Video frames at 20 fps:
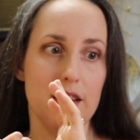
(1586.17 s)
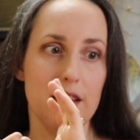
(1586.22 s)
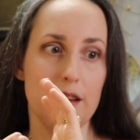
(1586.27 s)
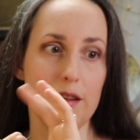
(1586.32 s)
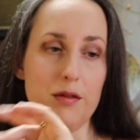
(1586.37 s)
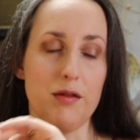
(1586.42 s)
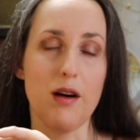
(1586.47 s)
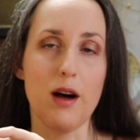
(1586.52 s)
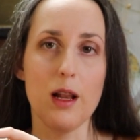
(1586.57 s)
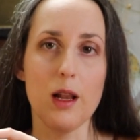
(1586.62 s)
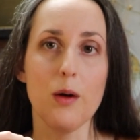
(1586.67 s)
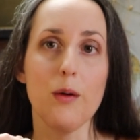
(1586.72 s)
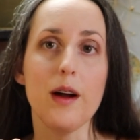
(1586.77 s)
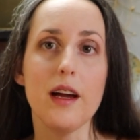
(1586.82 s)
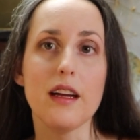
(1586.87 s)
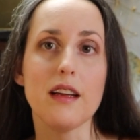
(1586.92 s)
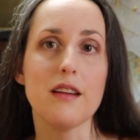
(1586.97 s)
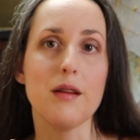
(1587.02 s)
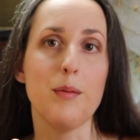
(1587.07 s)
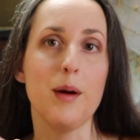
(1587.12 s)
the
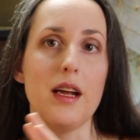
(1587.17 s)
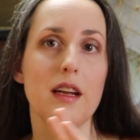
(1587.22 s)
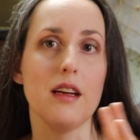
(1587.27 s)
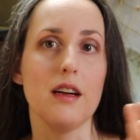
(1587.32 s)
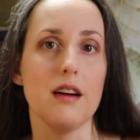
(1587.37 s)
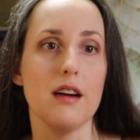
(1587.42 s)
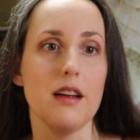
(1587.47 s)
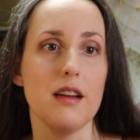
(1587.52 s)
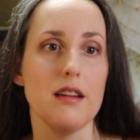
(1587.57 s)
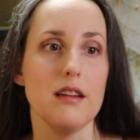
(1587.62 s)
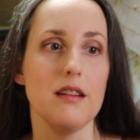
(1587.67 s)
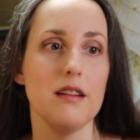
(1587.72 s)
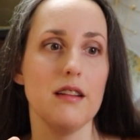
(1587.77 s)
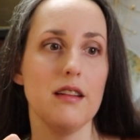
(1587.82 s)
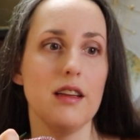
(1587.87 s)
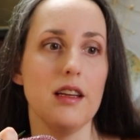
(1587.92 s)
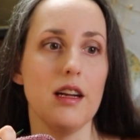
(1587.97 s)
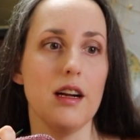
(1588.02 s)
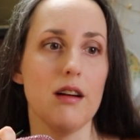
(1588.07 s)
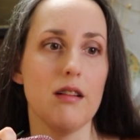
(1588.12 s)
following, depending on,
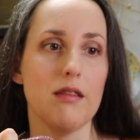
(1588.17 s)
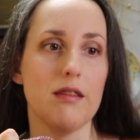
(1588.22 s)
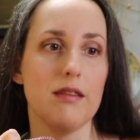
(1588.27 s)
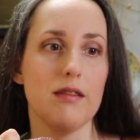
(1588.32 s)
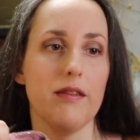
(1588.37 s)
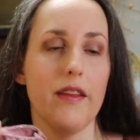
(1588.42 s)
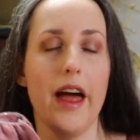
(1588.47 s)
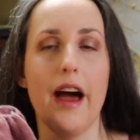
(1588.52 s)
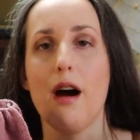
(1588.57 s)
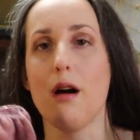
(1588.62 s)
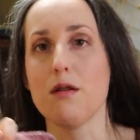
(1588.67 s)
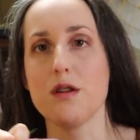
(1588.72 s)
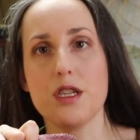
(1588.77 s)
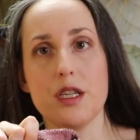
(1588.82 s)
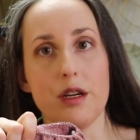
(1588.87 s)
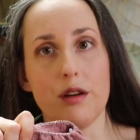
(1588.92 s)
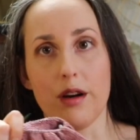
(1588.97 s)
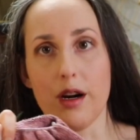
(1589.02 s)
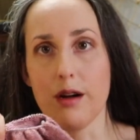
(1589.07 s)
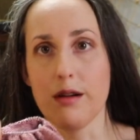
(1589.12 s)
you know, how she
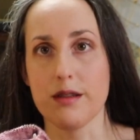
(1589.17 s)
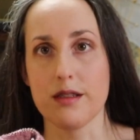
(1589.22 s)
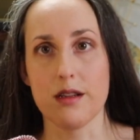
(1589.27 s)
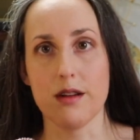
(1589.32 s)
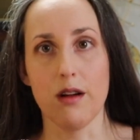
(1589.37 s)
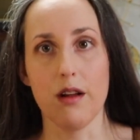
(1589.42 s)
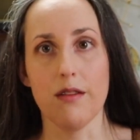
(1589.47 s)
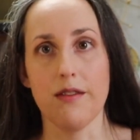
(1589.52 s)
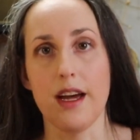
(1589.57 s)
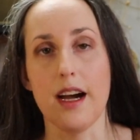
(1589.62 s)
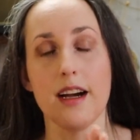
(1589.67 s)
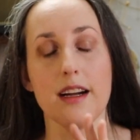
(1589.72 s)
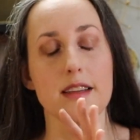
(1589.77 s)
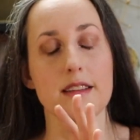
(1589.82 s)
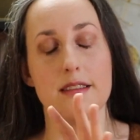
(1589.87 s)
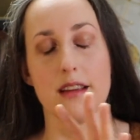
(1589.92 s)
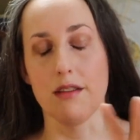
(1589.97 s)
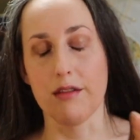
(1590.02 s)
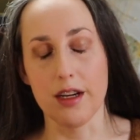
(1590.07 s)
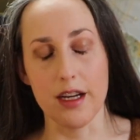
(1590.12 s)
grows and all of that,
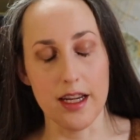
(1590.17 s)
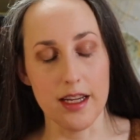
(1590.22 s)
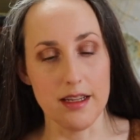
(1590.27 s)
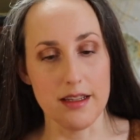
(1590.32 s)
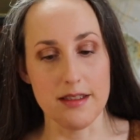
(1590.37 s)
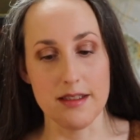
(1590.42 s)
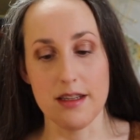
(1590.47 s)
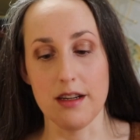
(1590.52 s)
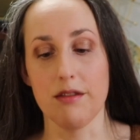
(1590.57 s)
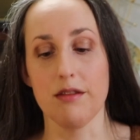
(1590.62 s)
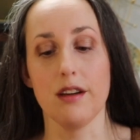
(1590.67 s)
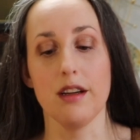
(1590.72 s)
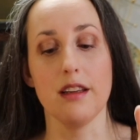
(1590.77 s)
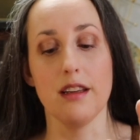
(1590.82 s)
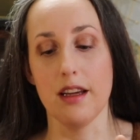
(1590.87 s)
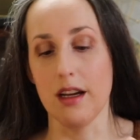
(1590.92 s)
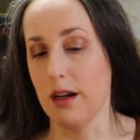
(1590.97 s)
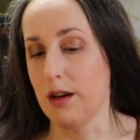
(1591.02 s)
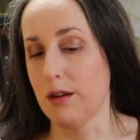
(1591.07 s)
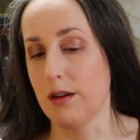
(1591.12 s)
because every kid is different.
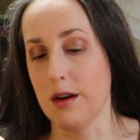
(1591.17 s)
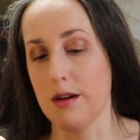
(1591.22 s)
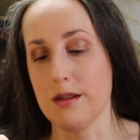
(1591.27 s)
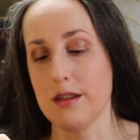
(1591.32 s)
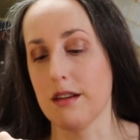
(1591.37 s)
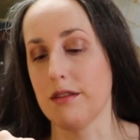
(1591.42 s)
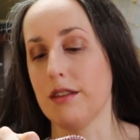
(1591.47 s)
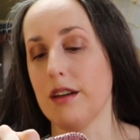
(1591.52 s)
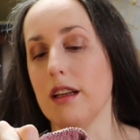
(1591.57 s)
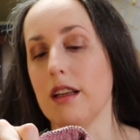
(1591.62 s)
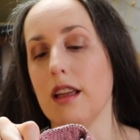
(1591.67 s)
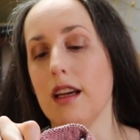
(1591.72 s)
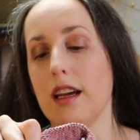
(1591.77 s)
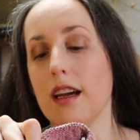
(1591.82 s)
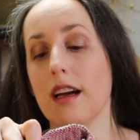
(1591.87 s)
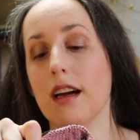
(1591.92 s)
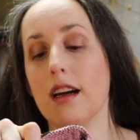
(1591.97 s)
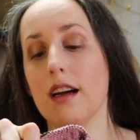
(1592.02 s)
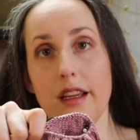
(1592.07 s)
They all grow differently.